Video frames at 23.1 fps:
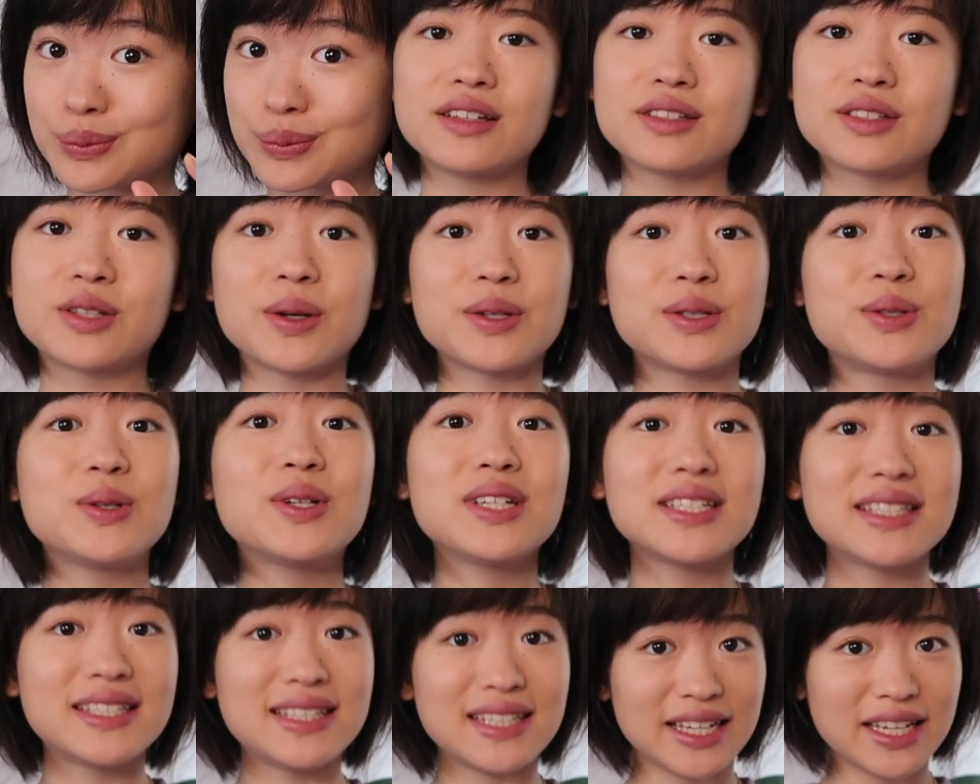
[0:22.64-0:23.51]
So as you
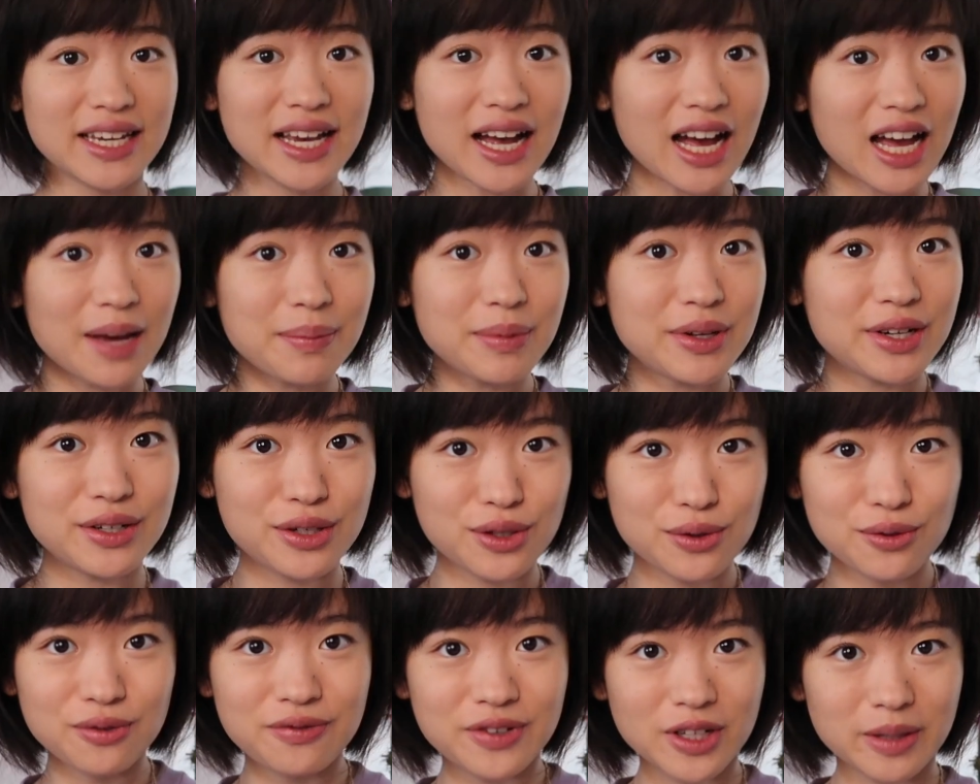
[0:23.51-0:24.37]
can see, I'm in a
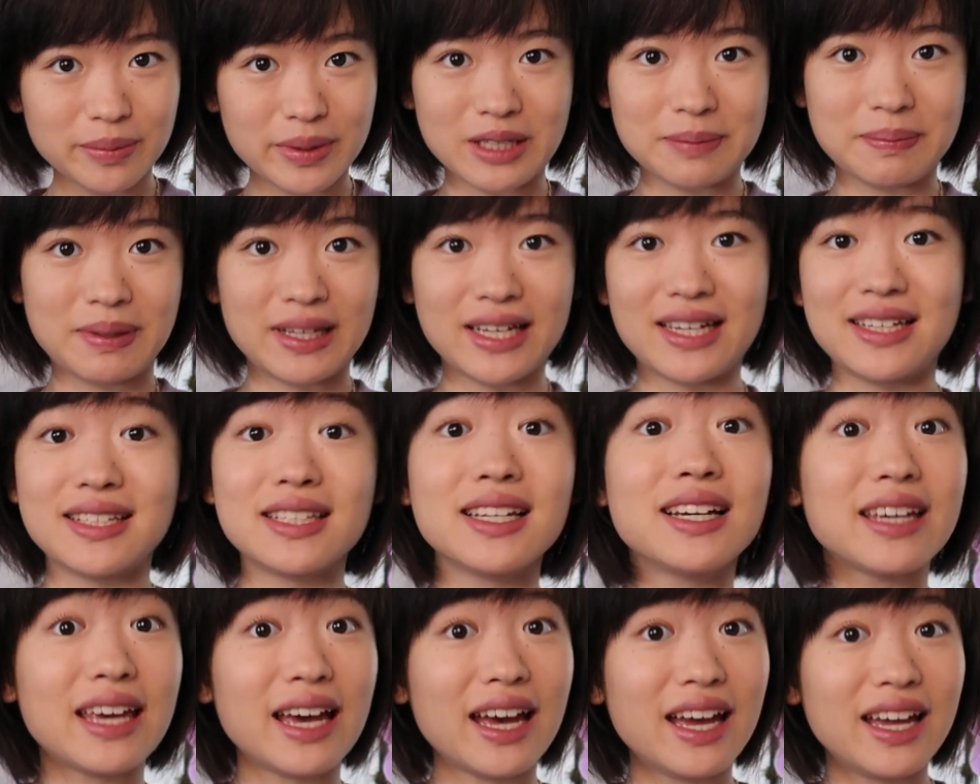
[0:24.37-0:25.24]
new filming place
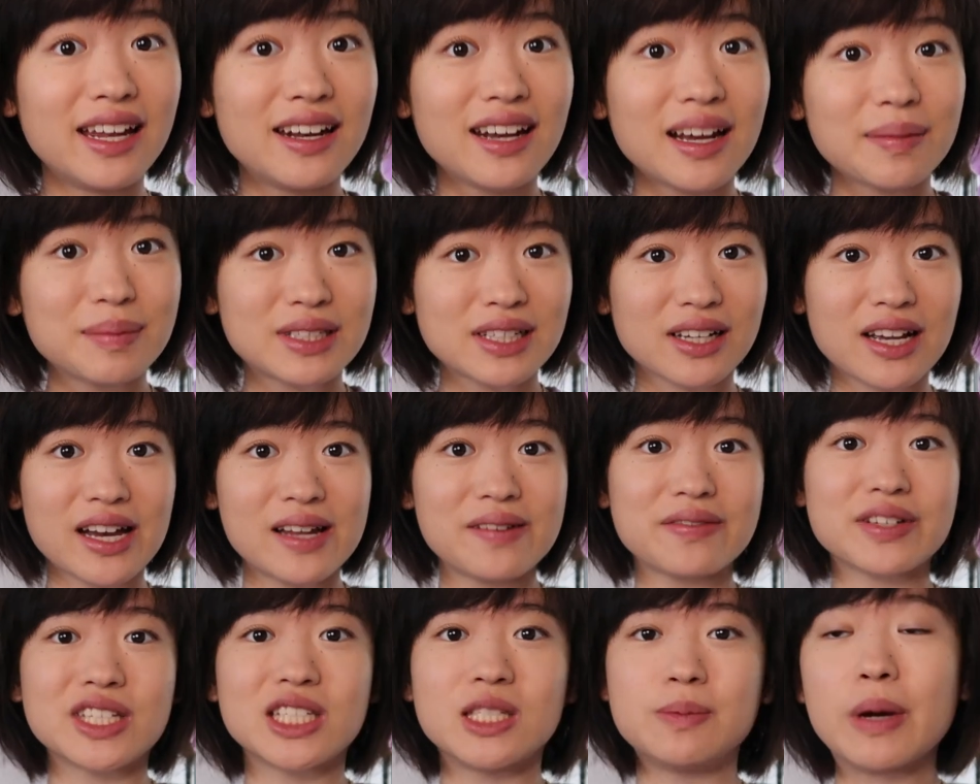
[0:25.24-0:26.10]
again. I'm still kind
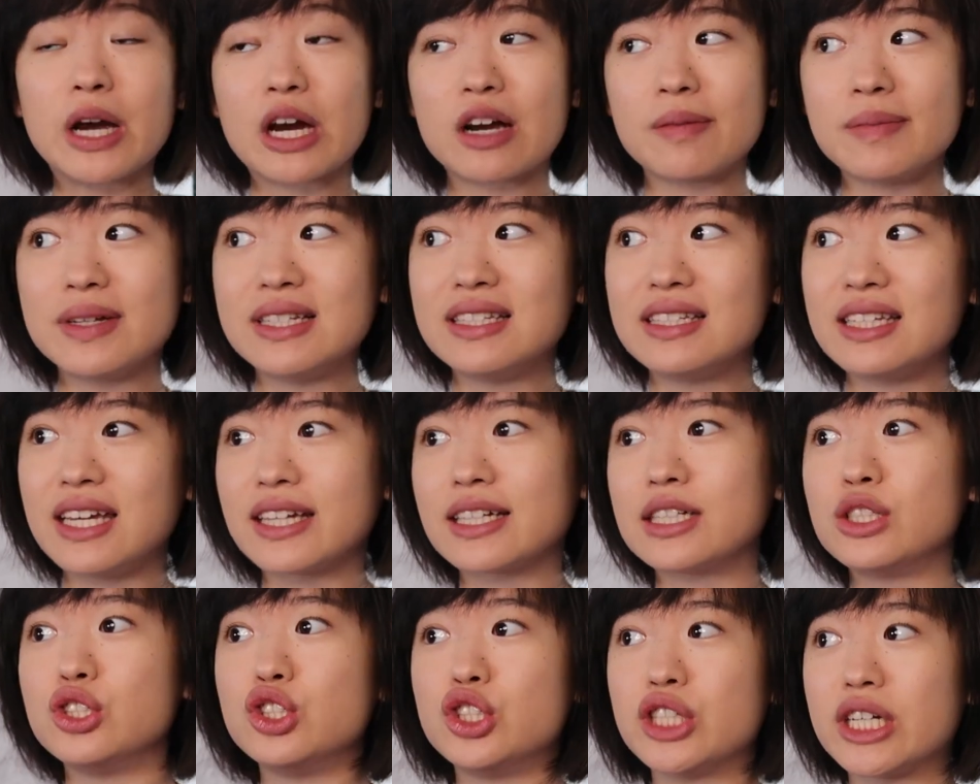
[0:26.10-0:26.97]
of
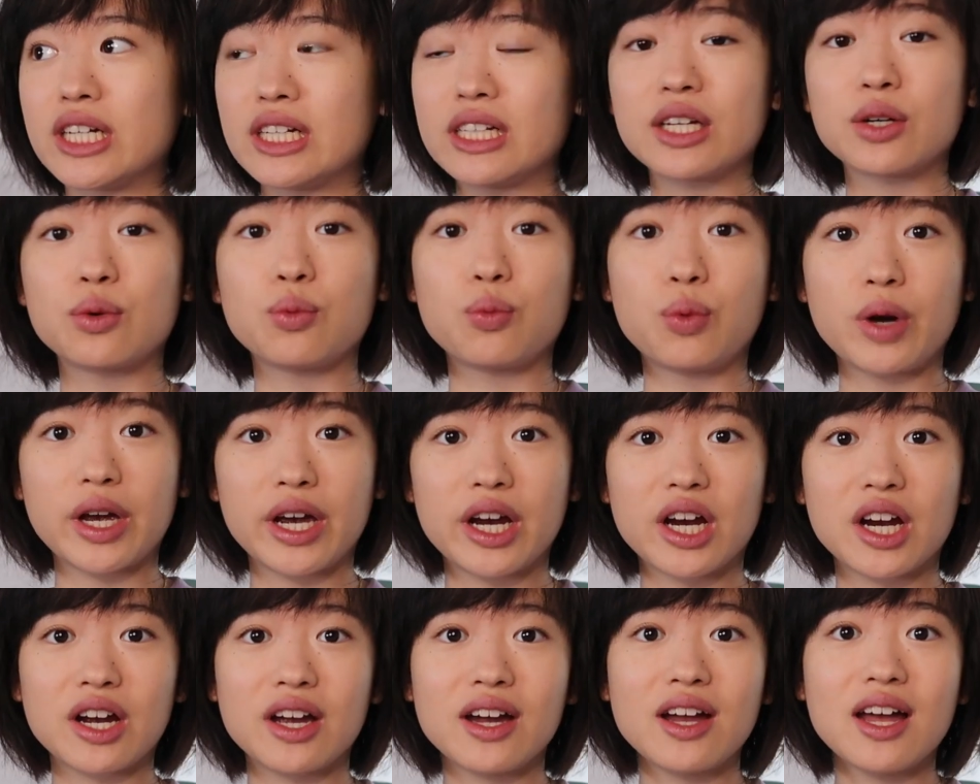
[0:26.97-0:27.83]
experimenting and jiggling
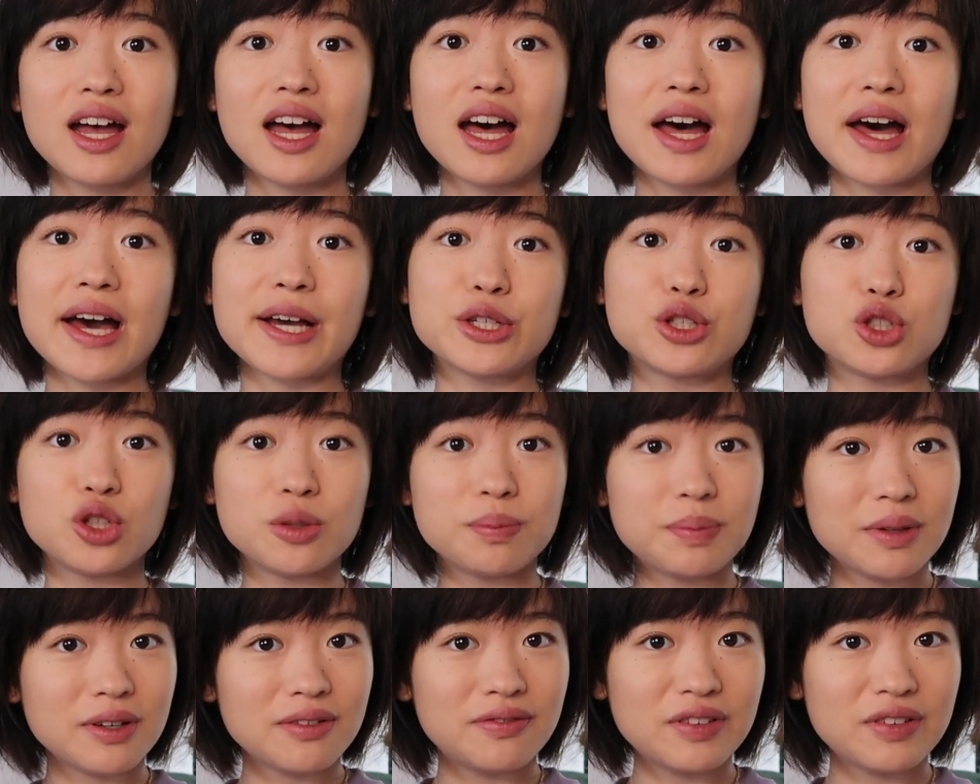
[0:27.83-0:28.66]
where I should be